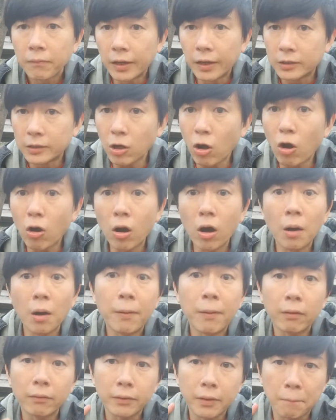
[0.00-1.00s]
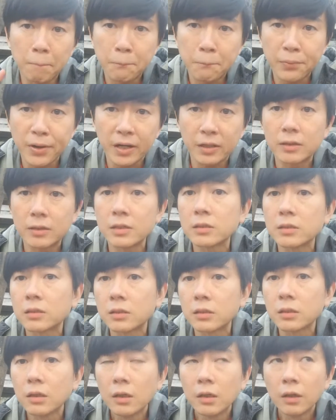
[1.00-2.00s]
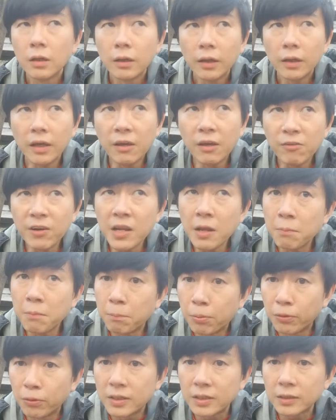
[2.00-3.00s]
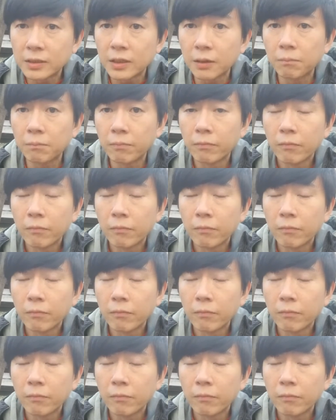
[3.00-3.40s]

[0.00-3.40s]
It's about the practice. Even in Buddhism,